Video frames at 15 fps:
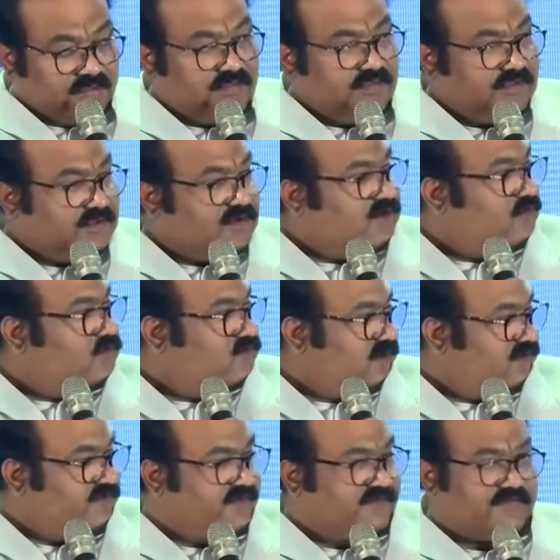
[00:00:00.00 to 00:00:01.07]
These are all
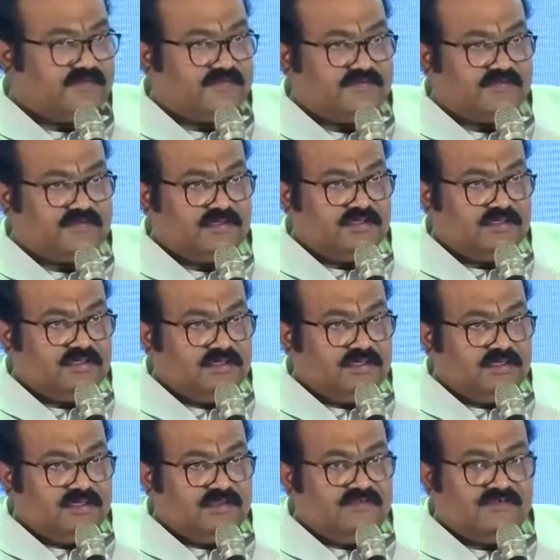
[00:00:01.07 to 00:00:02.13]
motivations,
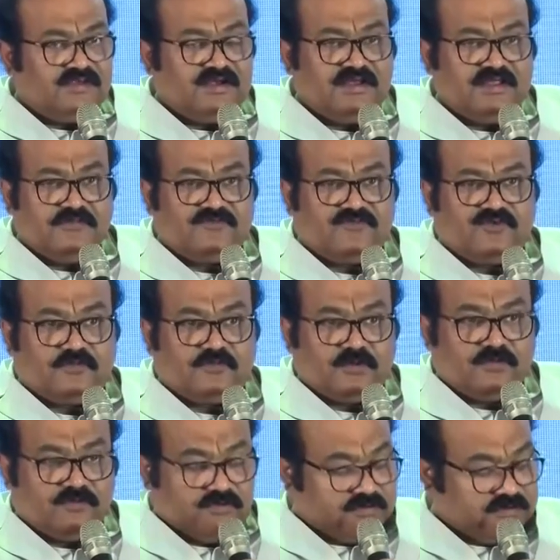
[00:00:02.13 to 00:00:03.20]
incentives to
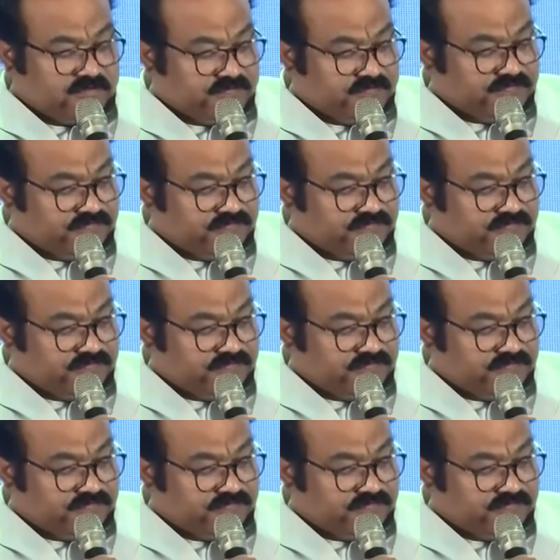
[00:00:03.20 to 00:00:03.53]
promote.